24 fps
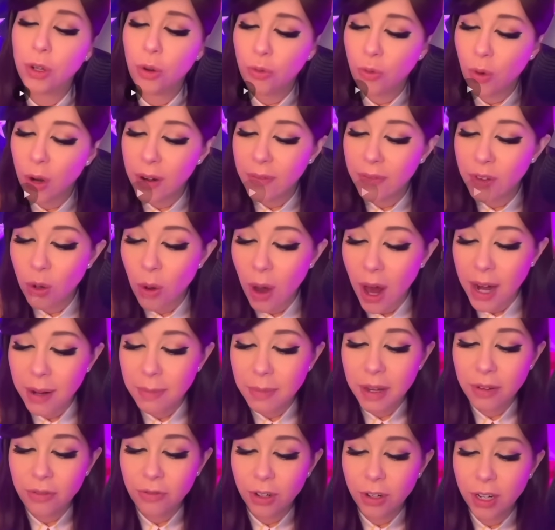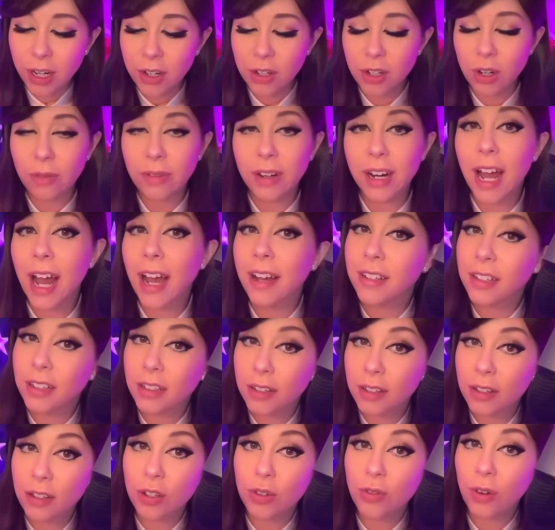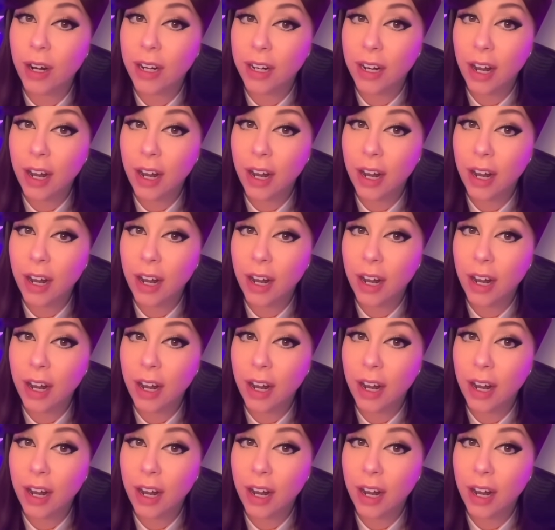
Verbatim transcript: So if one of you anime freaks are reacting to this right